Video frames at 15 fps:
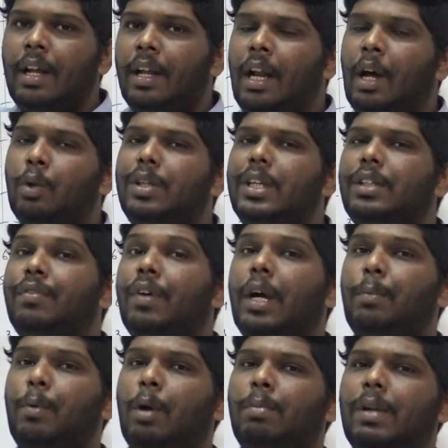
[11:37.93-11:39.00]
Now these word
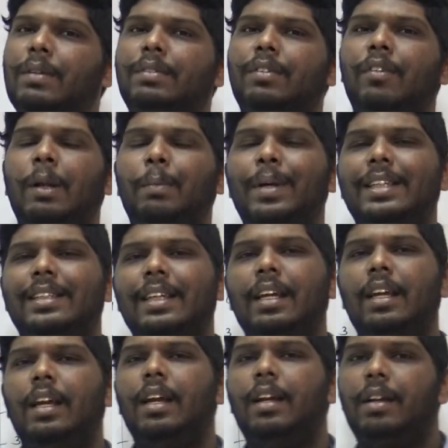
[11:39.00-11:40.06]
problems will be
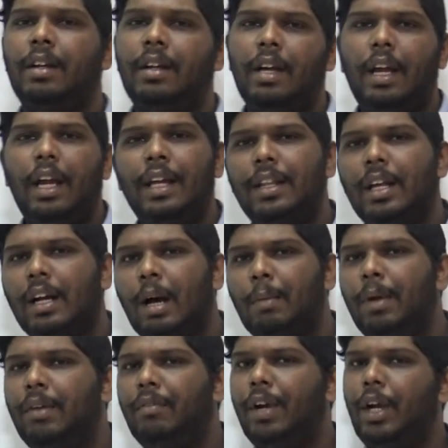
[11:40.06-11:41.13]
seeing it in the
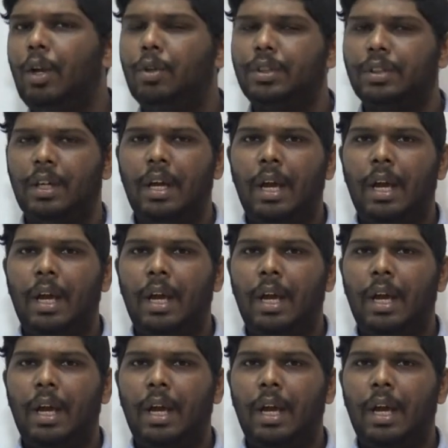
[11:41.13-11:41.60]
coming videos,